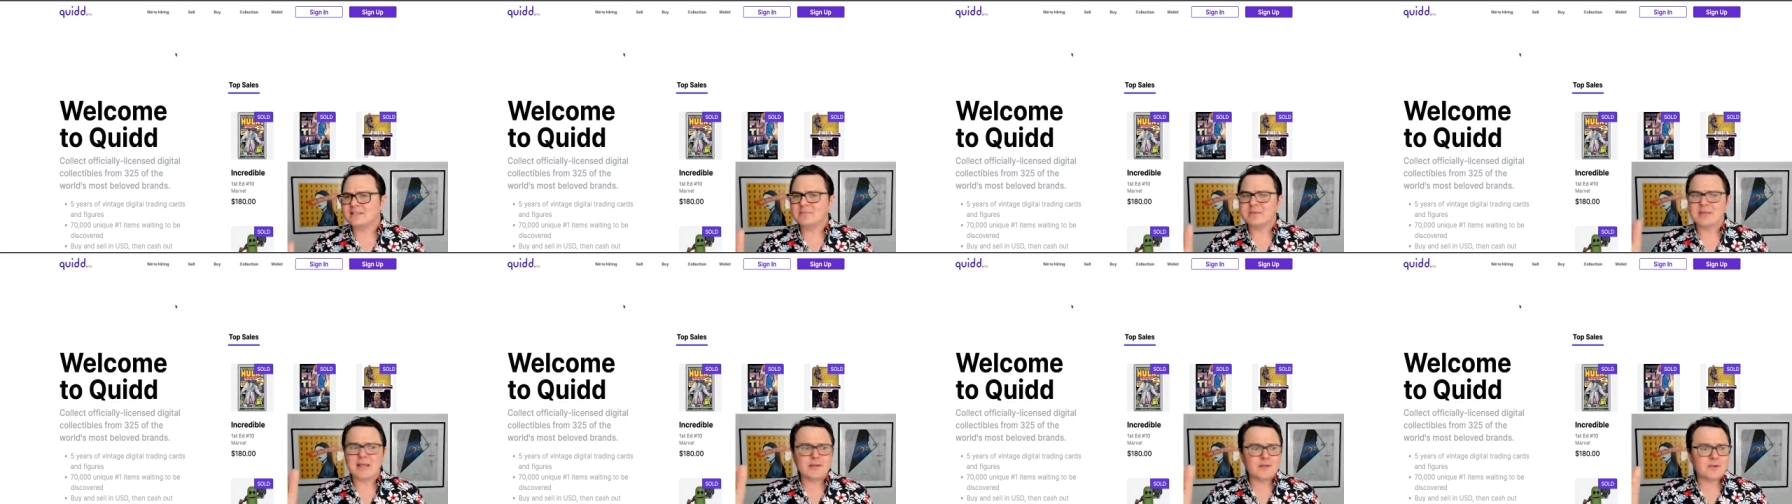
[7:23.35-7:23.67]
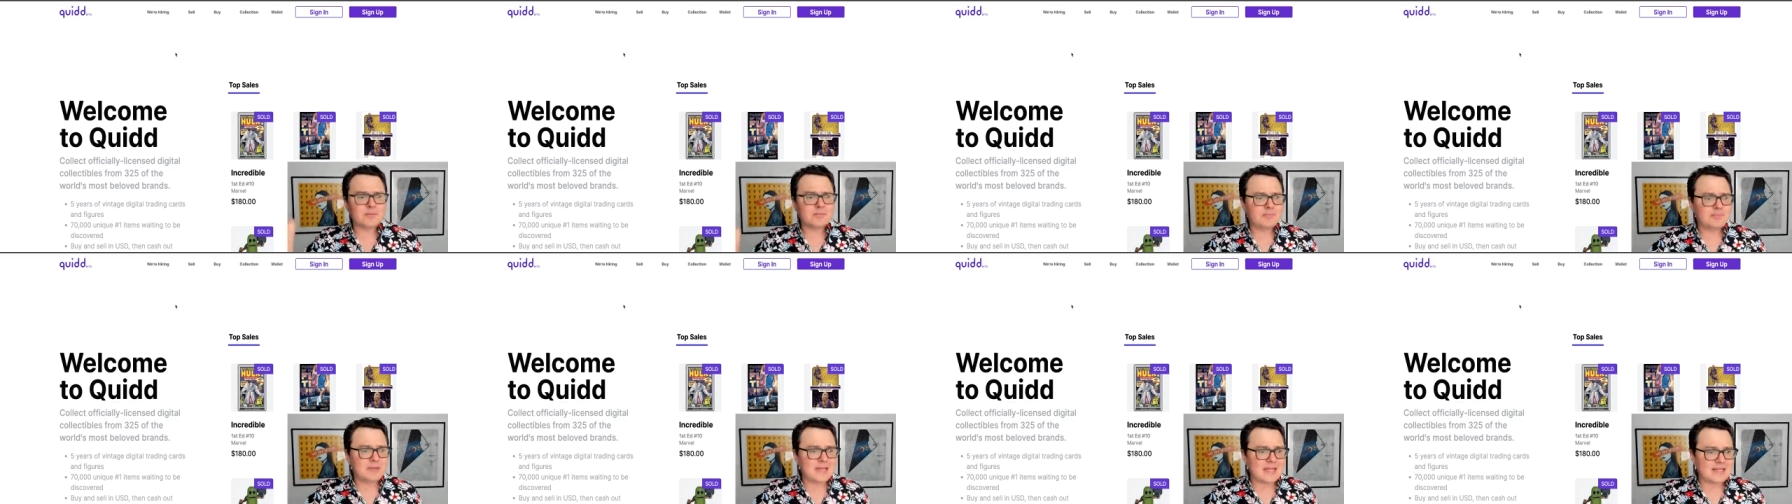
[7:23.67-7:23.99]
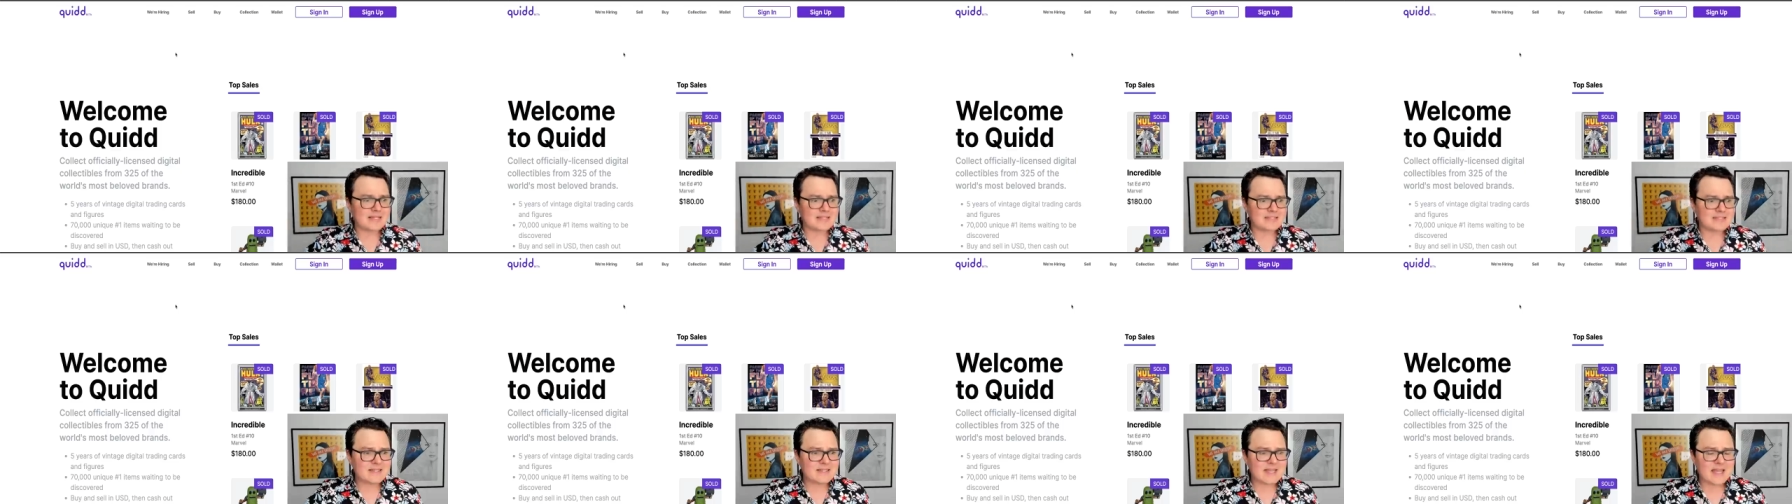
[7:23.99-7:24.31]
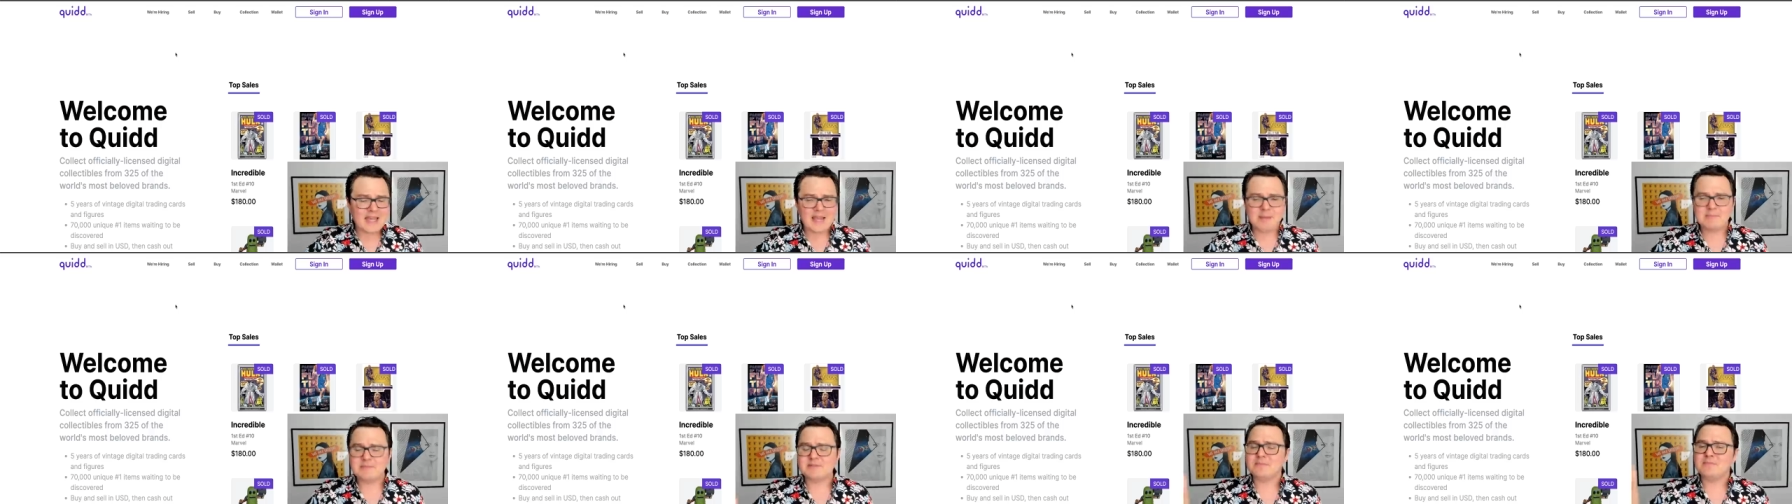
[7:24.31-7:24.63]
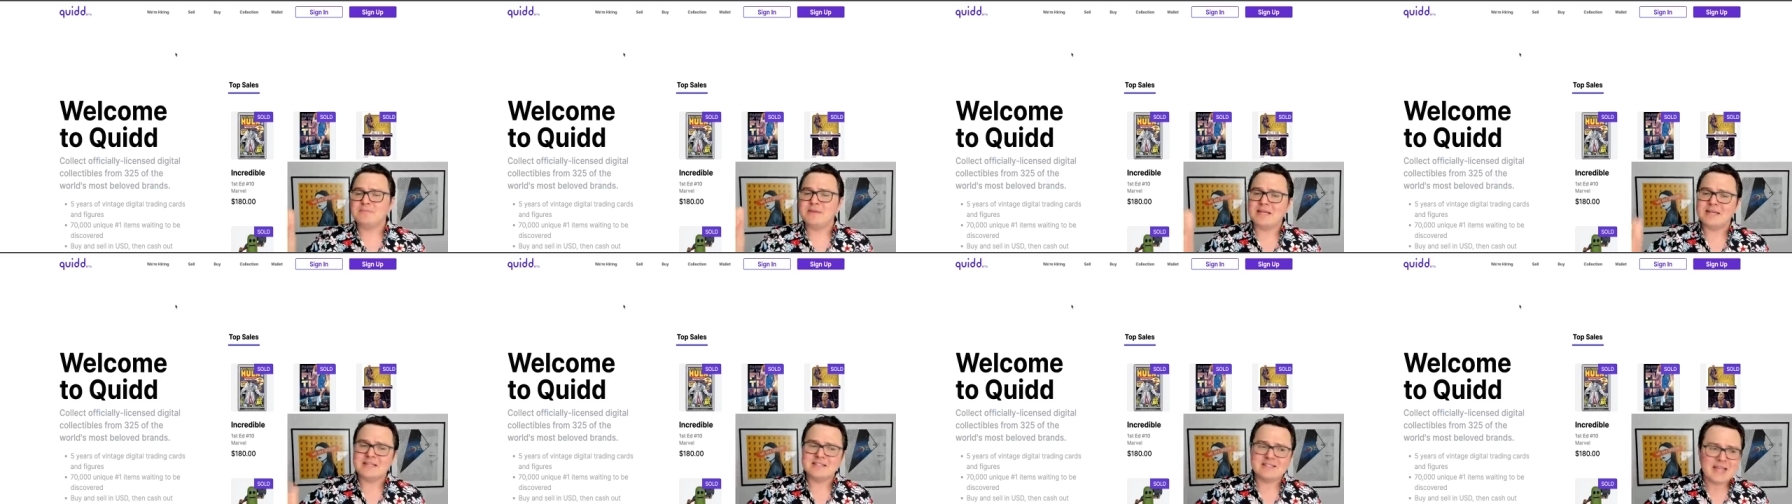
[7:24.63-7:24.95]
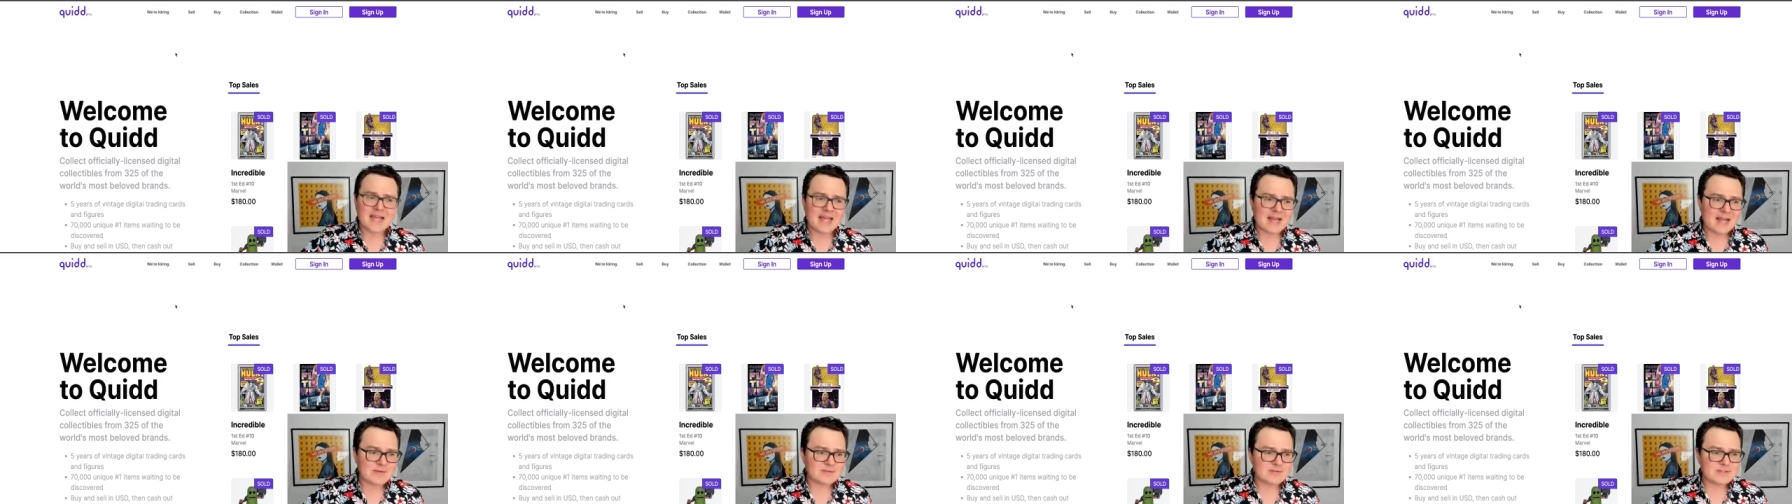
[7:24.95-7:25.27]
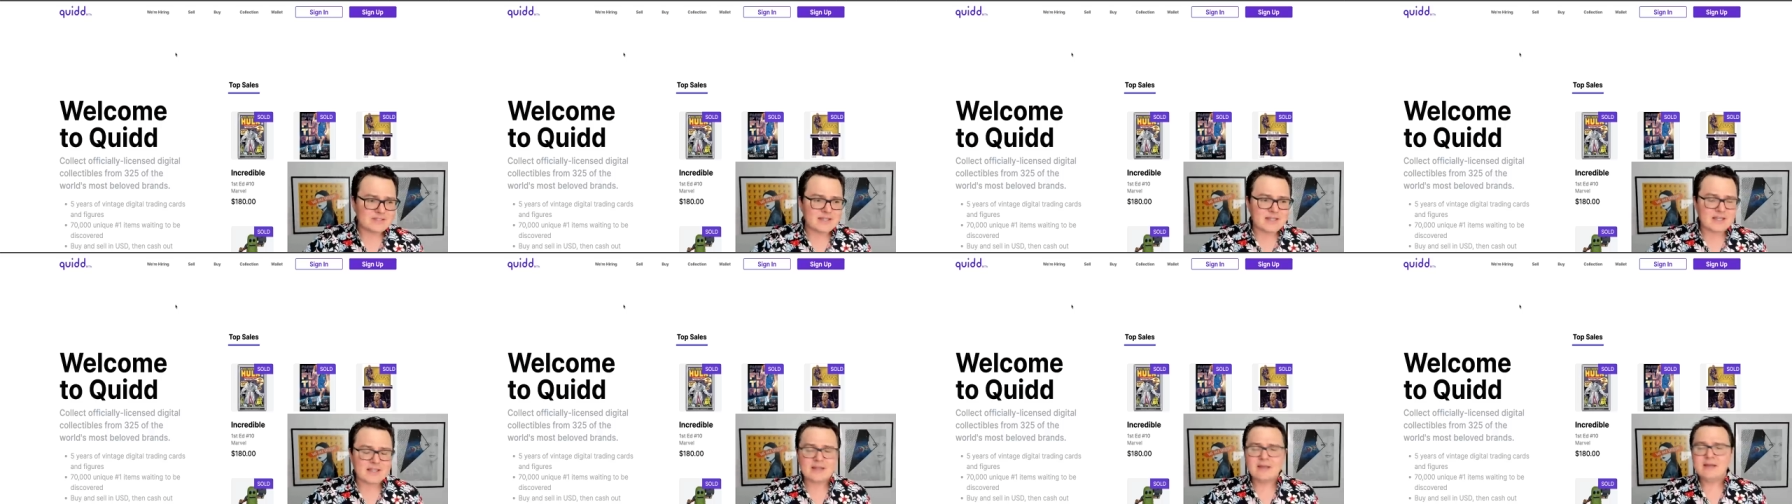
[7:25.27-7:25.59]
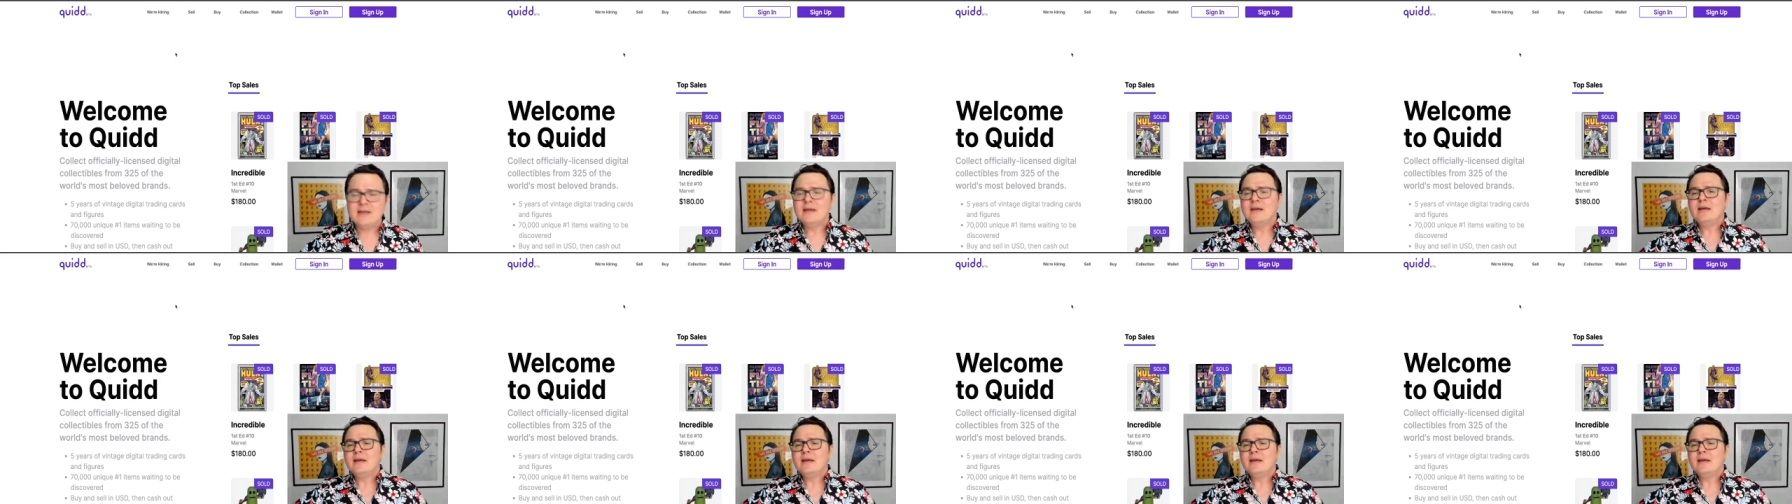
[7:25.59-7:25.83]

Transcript: some of the other biggest games and biggest NFT